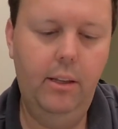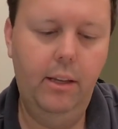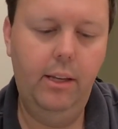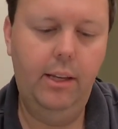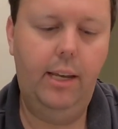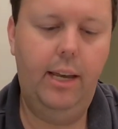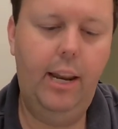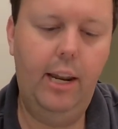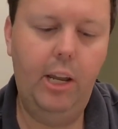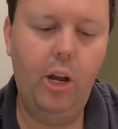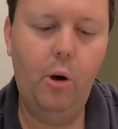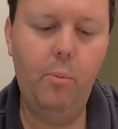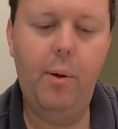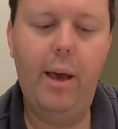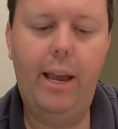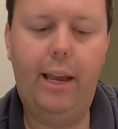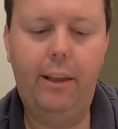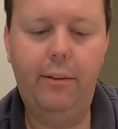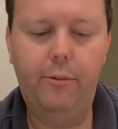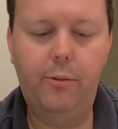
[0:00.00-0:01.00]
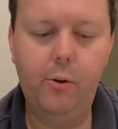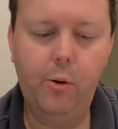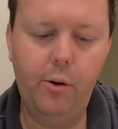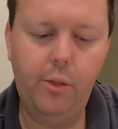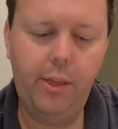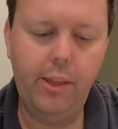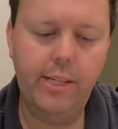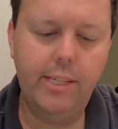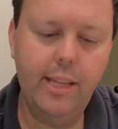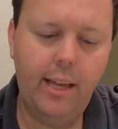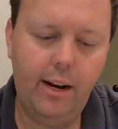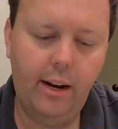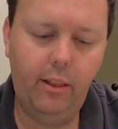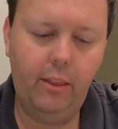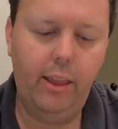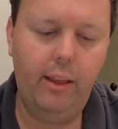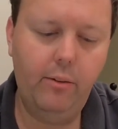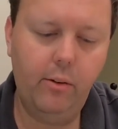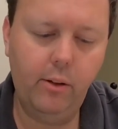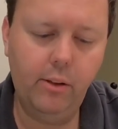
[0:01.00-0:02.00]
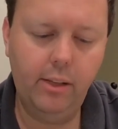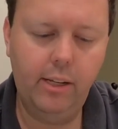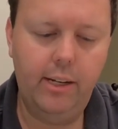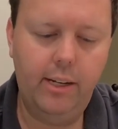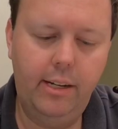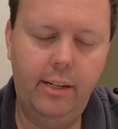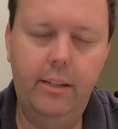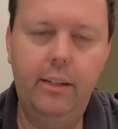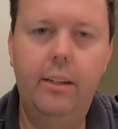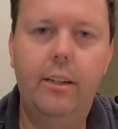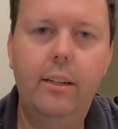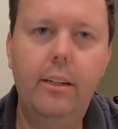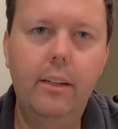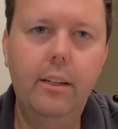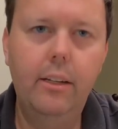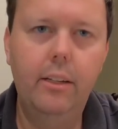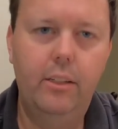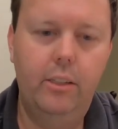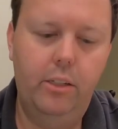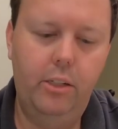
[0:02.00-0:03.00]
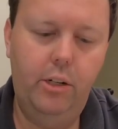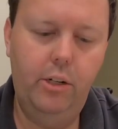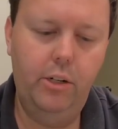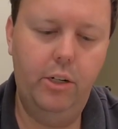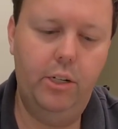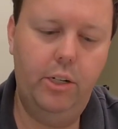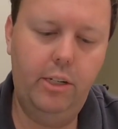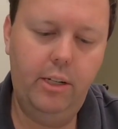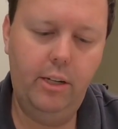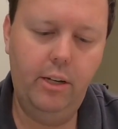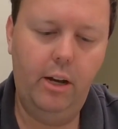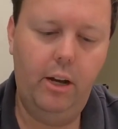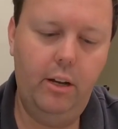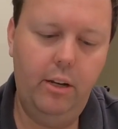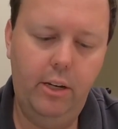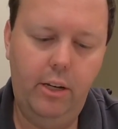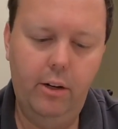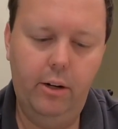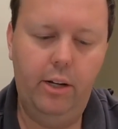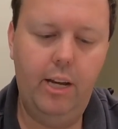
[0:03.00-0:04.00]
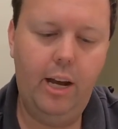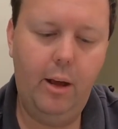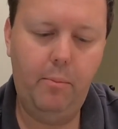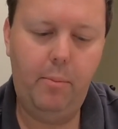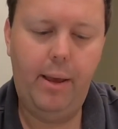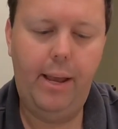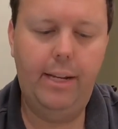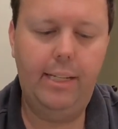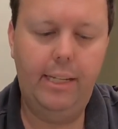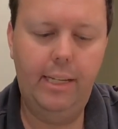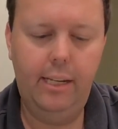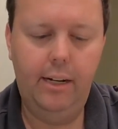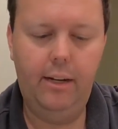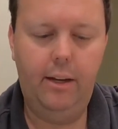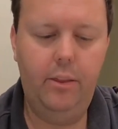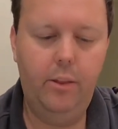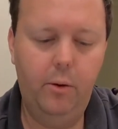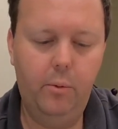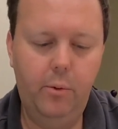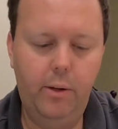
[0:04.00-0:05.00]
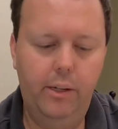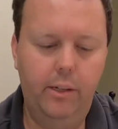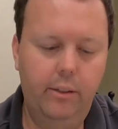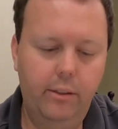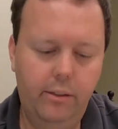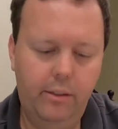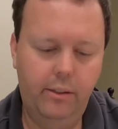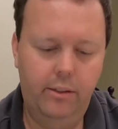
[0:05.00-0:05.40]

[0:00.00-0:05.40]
Kind of go back and forth. It's not a level line, so you're just, you know, compacting it on the reel.